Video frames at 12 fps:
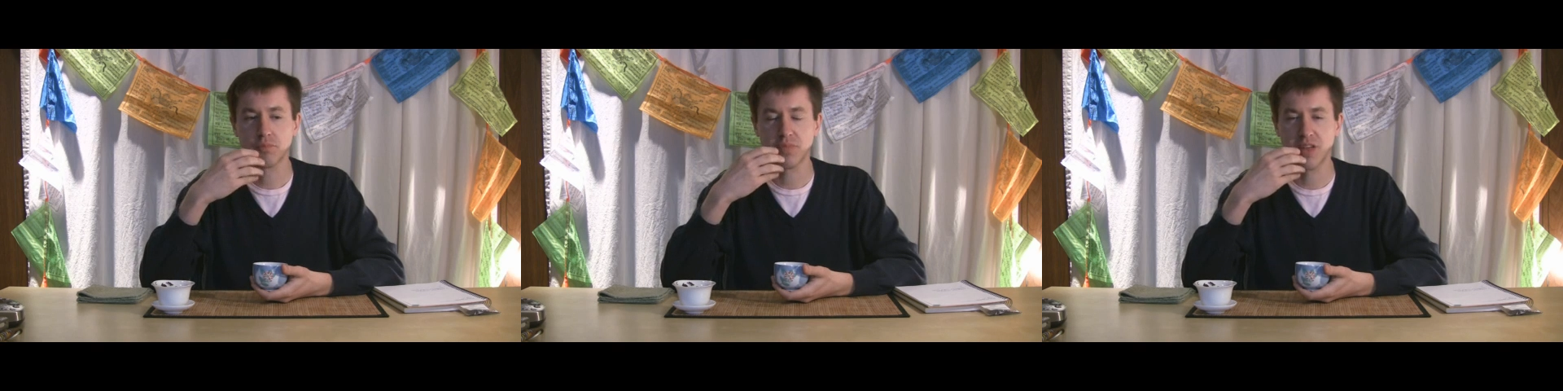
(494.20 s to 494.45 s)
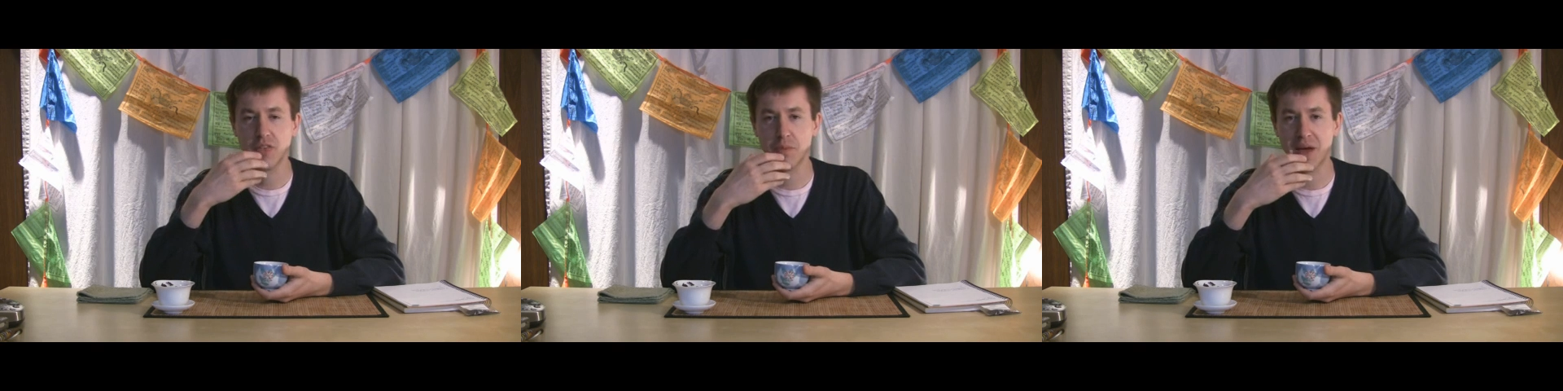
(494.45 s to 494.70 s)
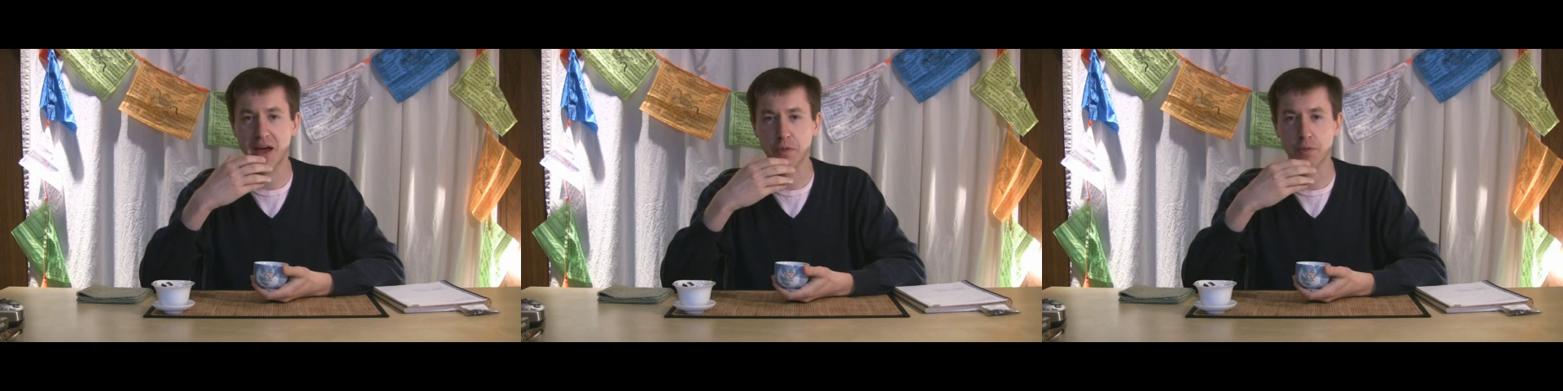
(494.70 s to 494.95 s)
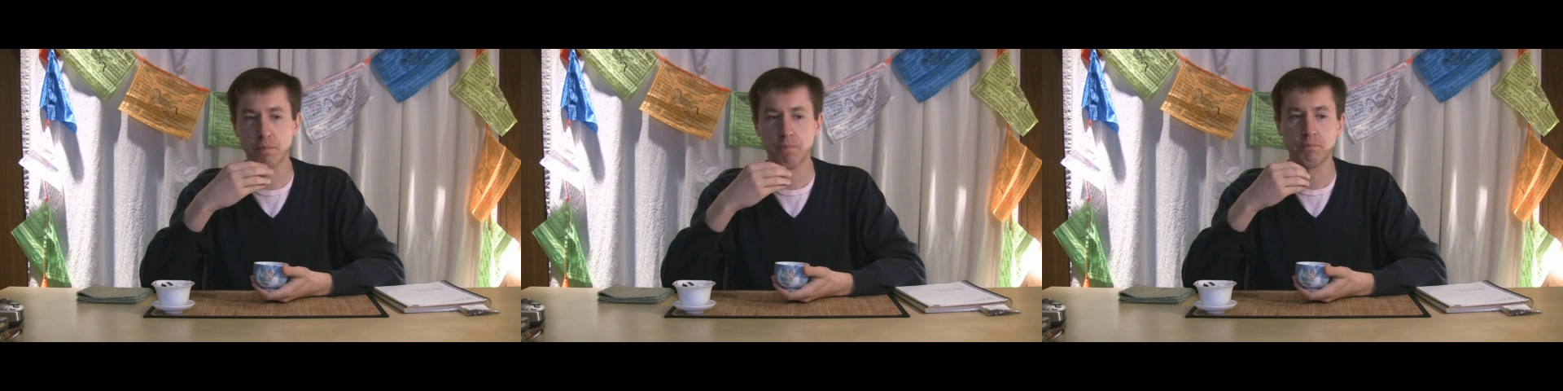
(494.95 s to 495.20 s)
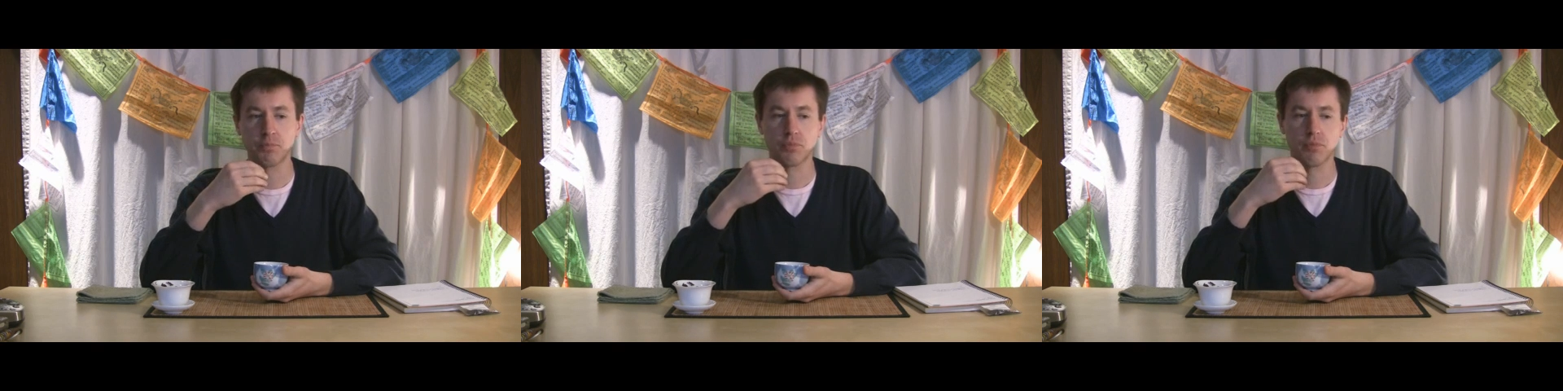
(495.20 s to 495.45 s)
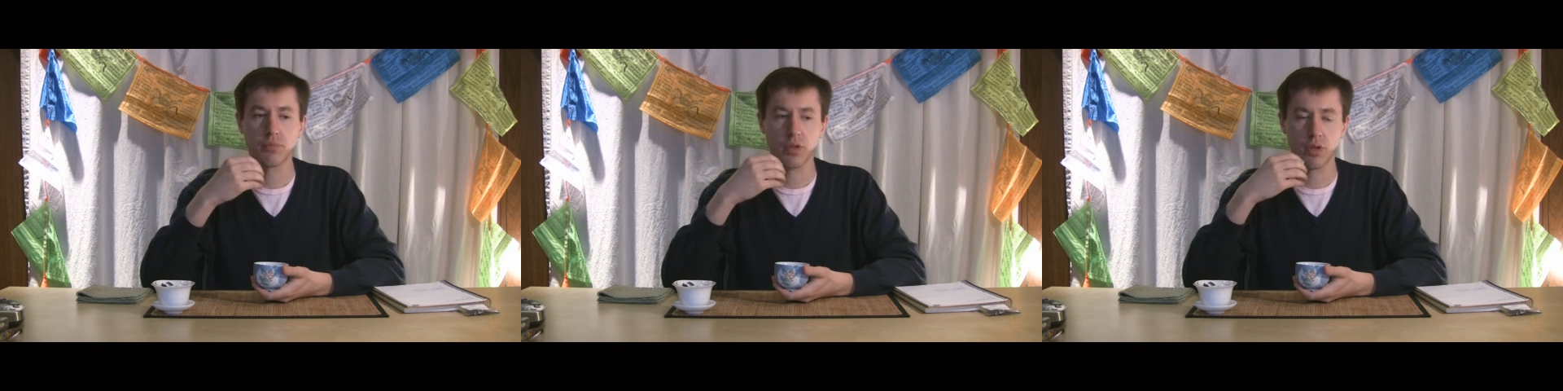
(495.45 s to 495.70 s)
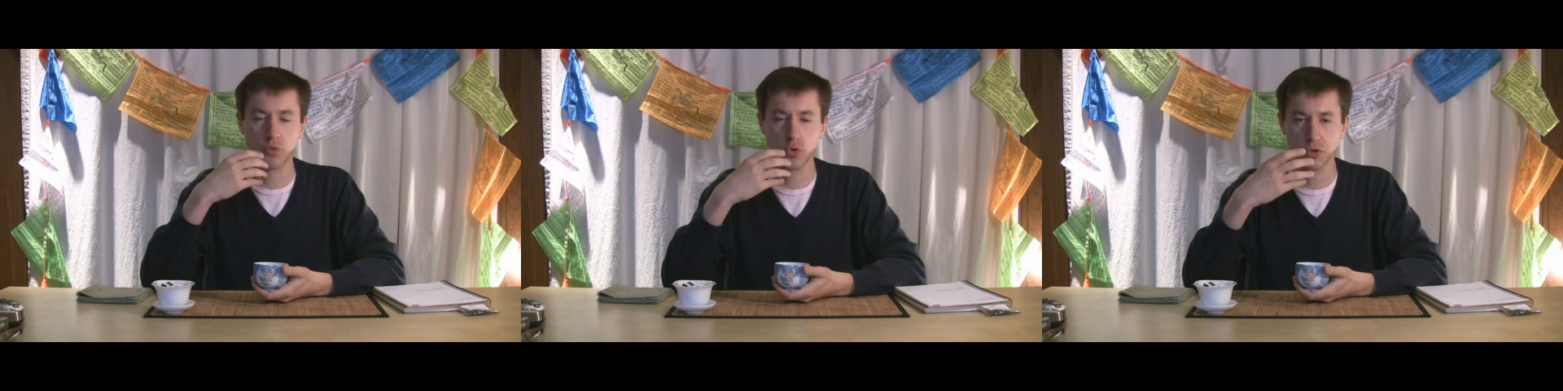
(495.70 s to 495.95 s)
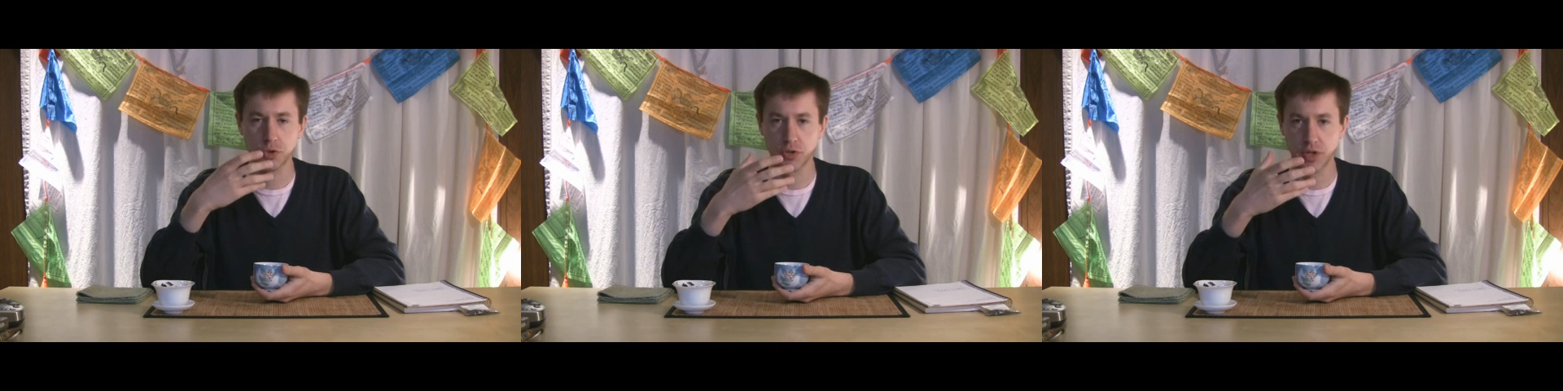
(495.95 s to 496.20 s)
in the mouth, of
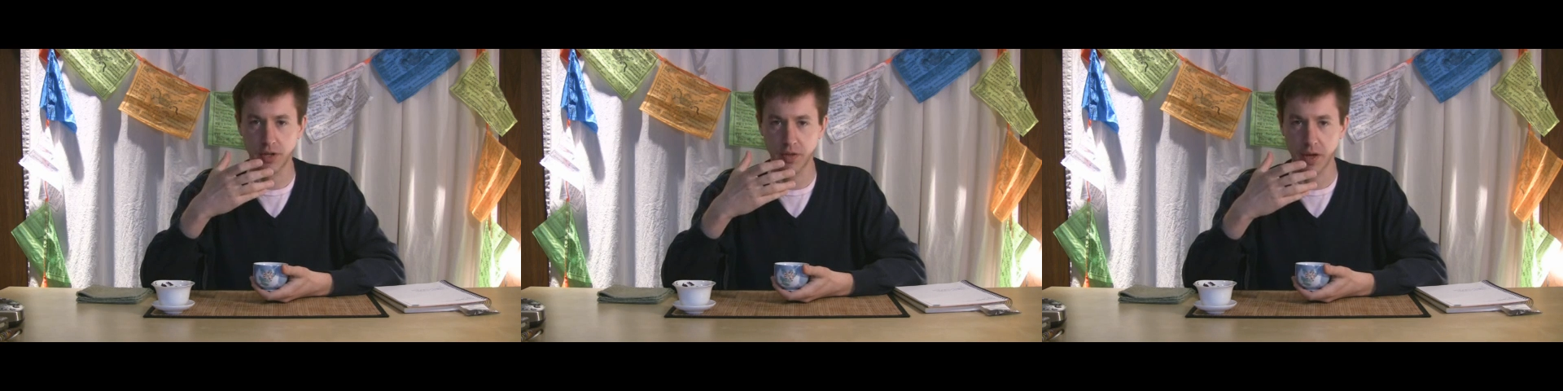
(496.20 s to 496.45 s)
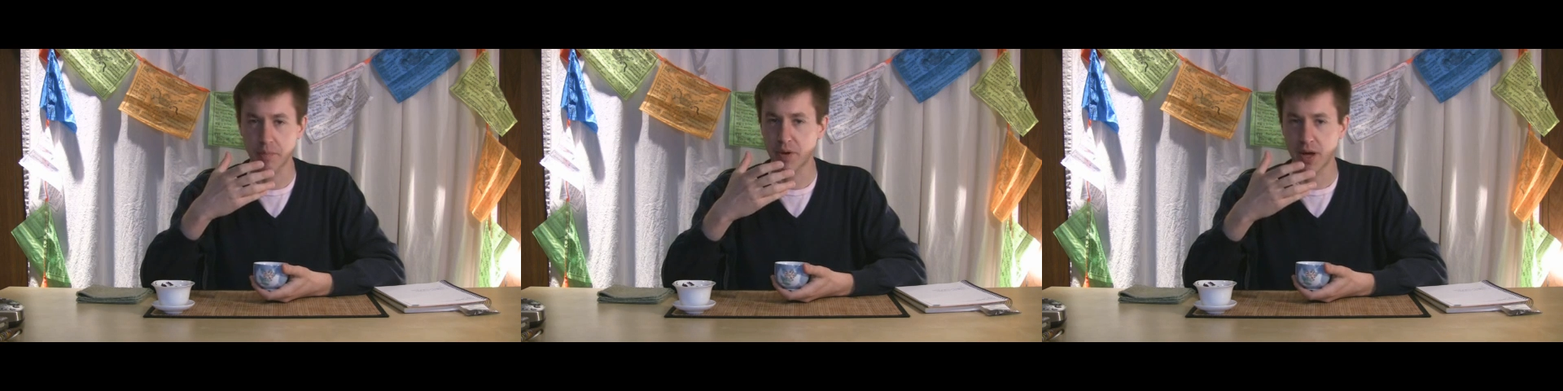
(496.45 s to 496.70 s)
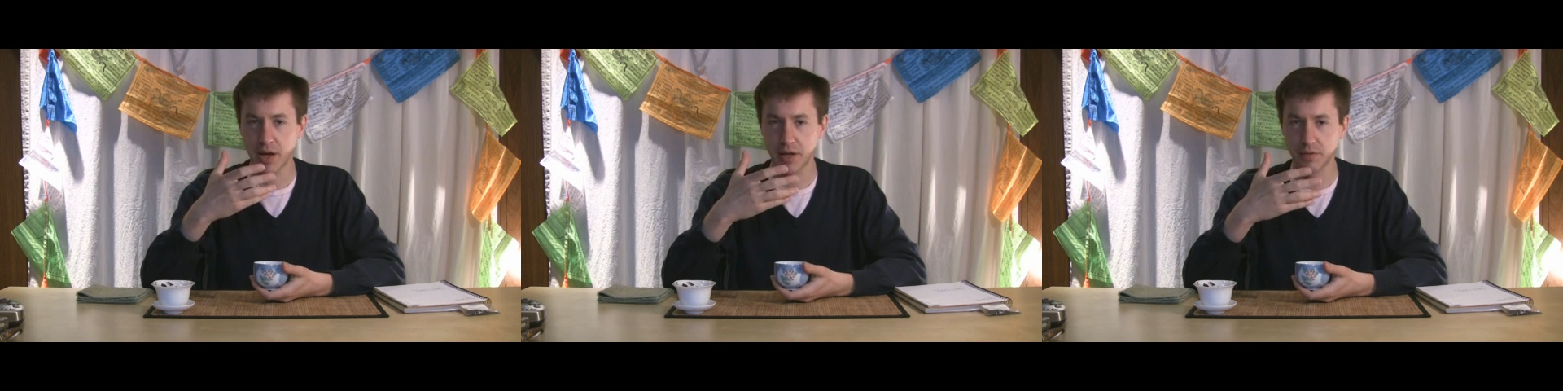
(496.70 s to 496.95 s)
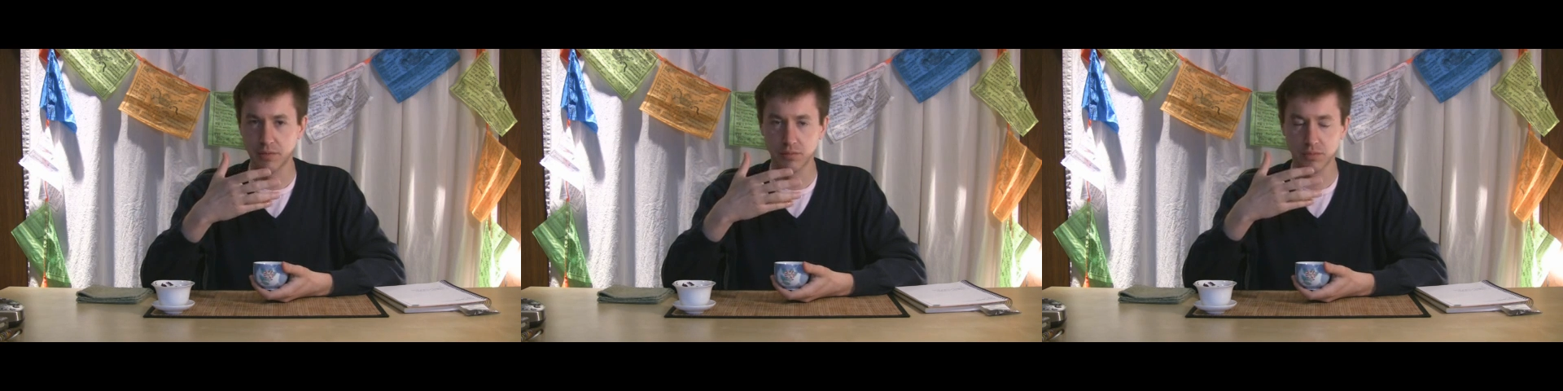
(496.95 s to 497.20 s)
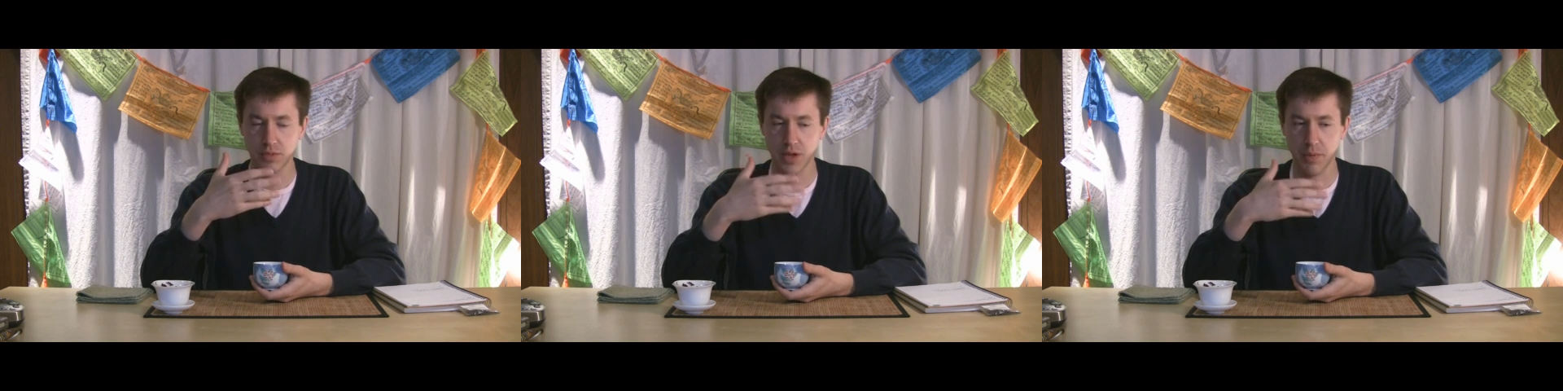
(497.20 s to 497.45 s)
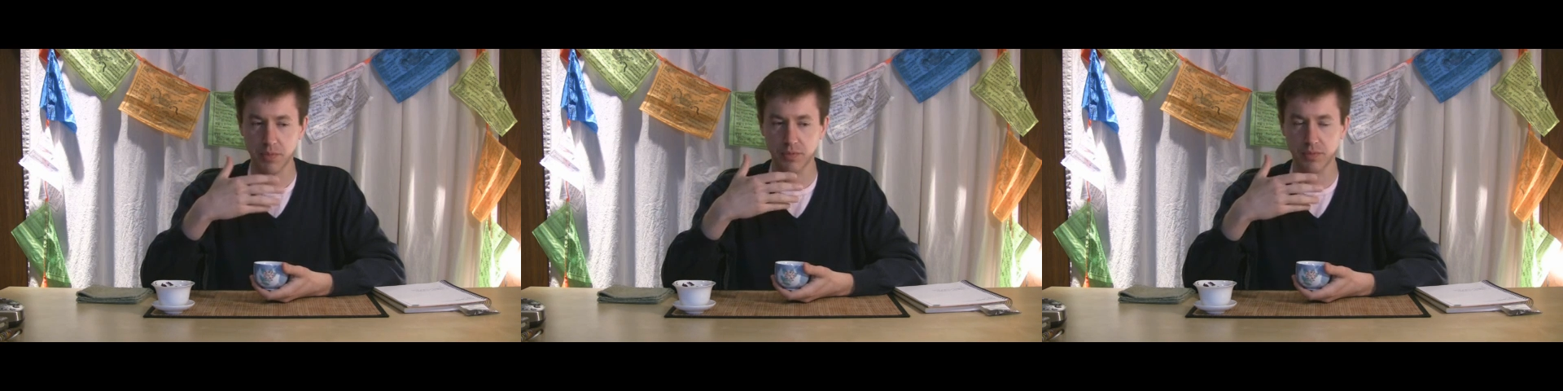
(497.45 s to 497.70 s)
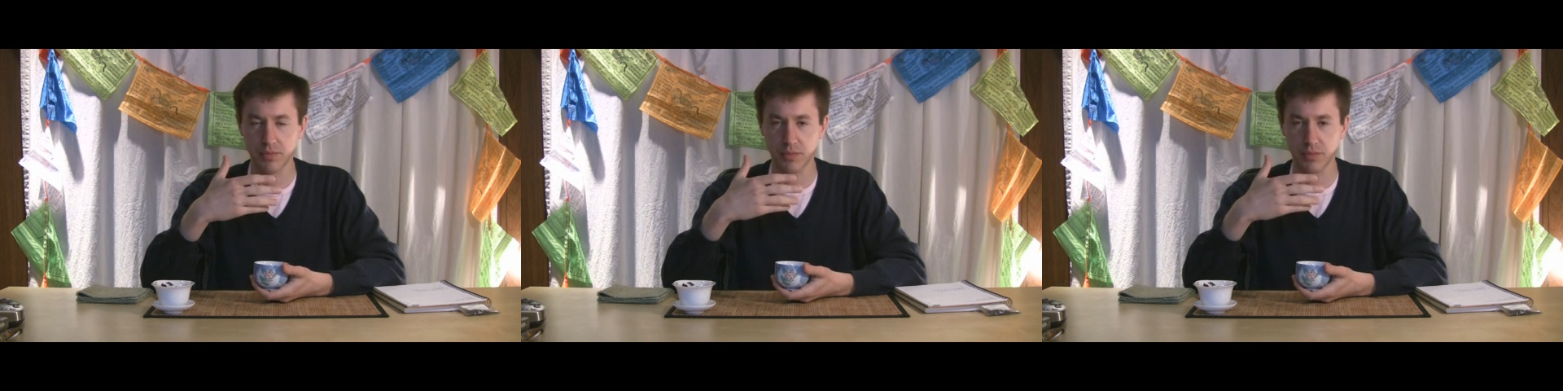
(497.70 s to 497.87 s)
course, you're getting that pine type of,